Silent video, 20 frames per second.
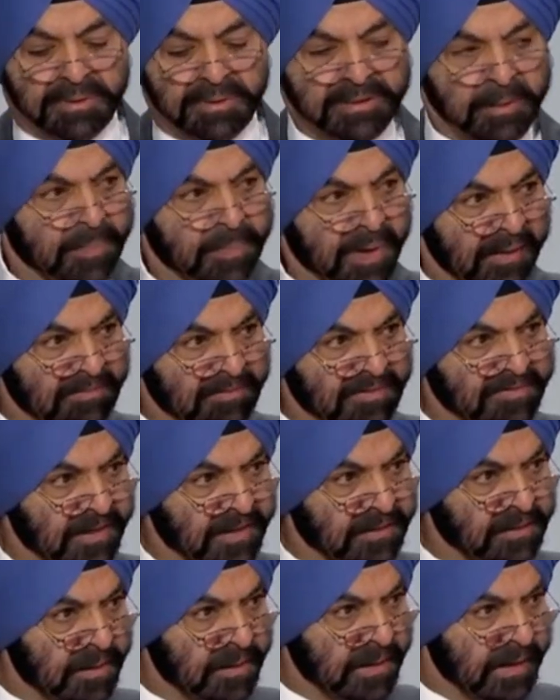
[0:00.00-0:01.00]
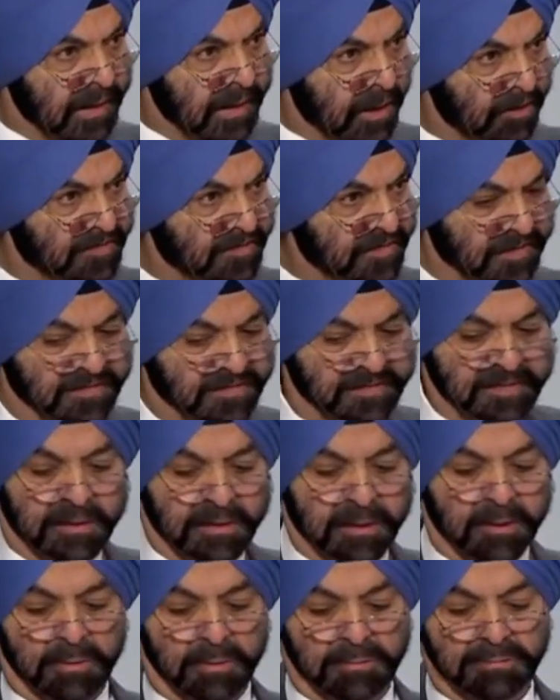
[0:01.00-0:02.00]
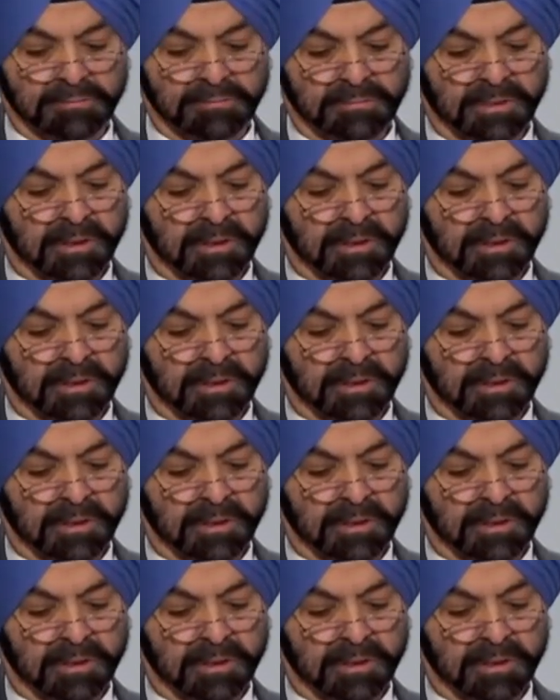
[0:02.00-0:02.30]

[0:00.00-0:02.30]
But the private sector cannot succeed alone.